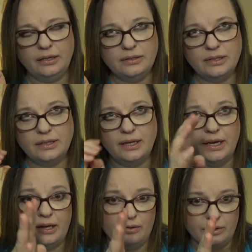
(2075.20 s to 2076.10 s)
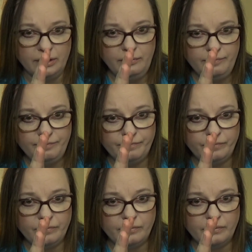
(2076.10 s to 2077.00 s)
into the aorta.
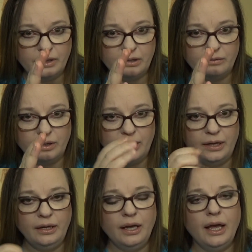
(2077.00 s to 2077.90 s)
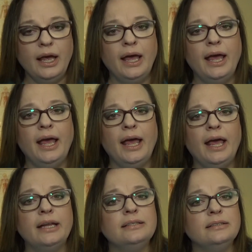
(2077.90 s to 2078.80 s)
Okay,
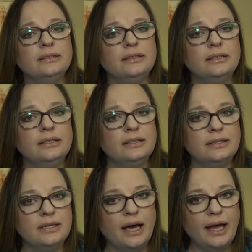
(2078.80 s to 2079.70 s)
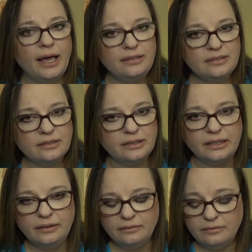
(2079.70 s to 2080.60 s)
and
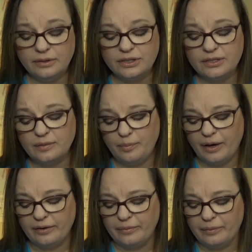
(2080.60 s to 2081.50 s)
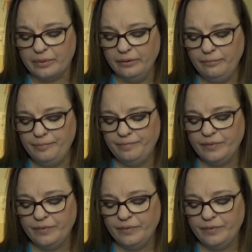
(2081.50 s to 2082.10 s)
diastole, which is the bottom number,